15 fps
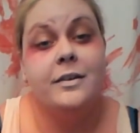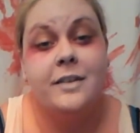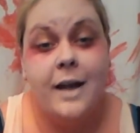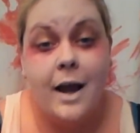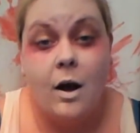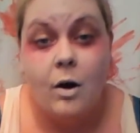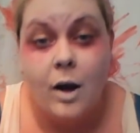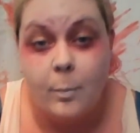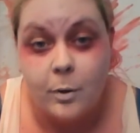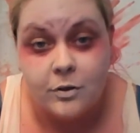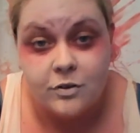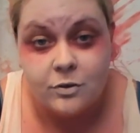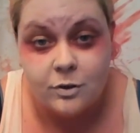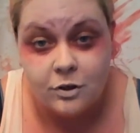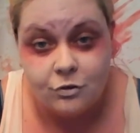Now, I'm
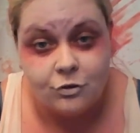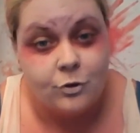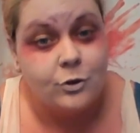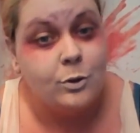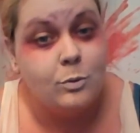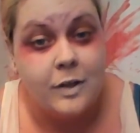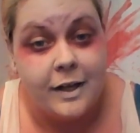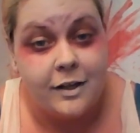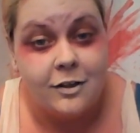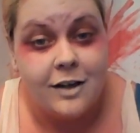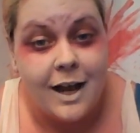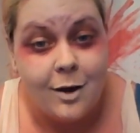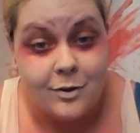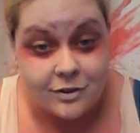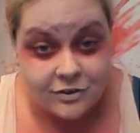also going to show you later
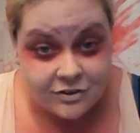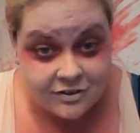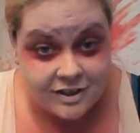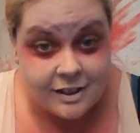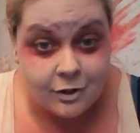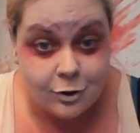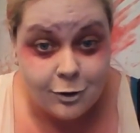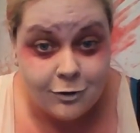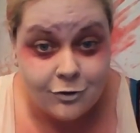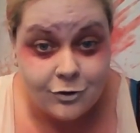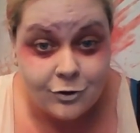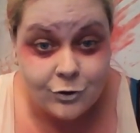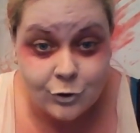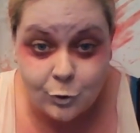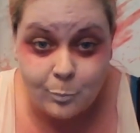how to seal
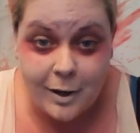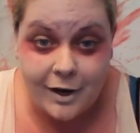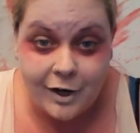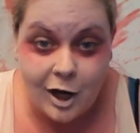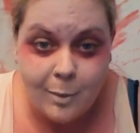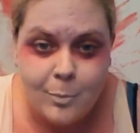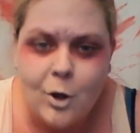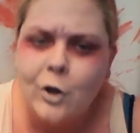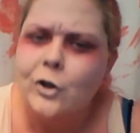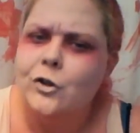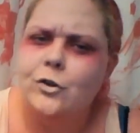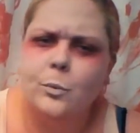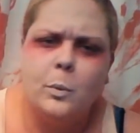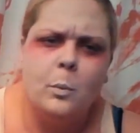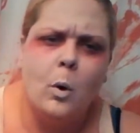your makeup
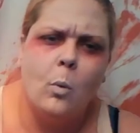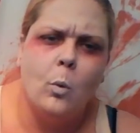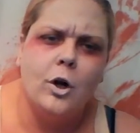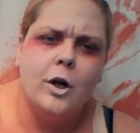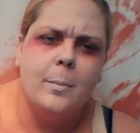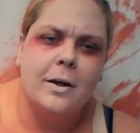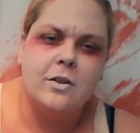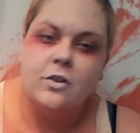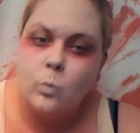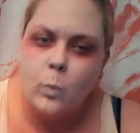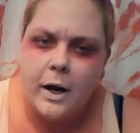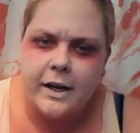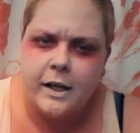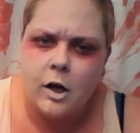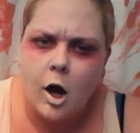so we won't worry about
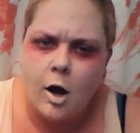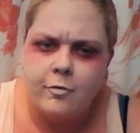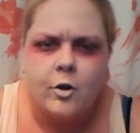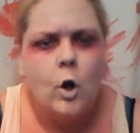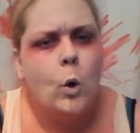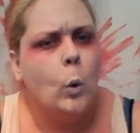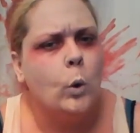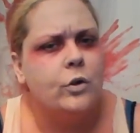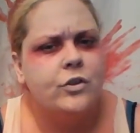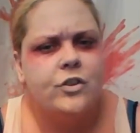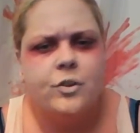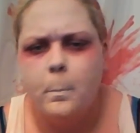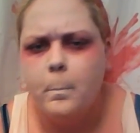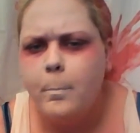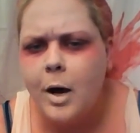sweating it off or
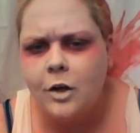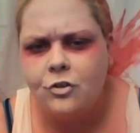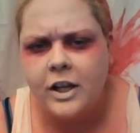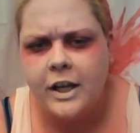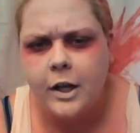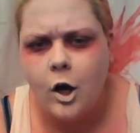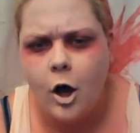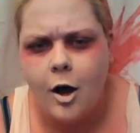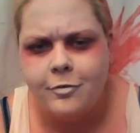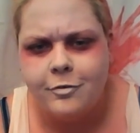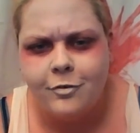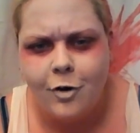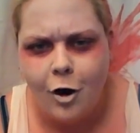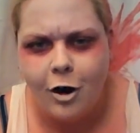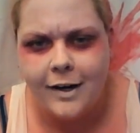smudging it
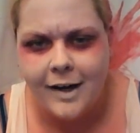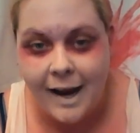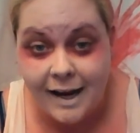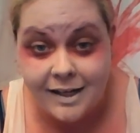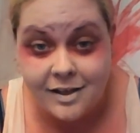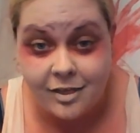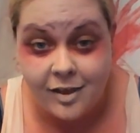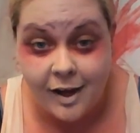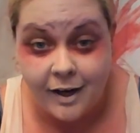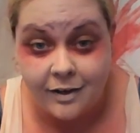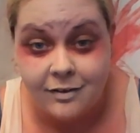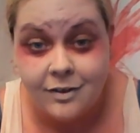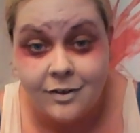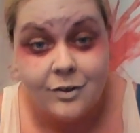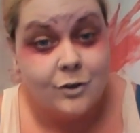off on
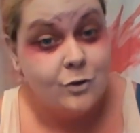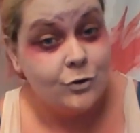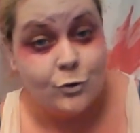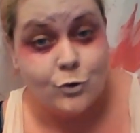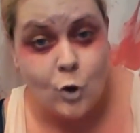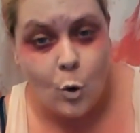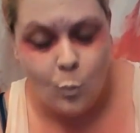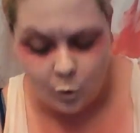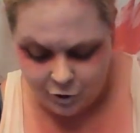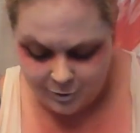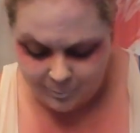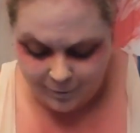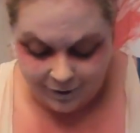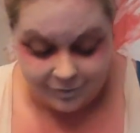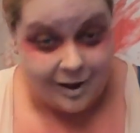anything, so don't worry
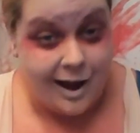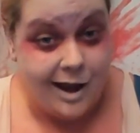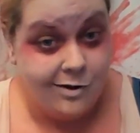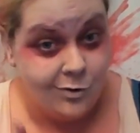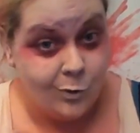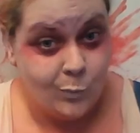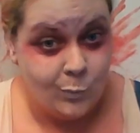about that.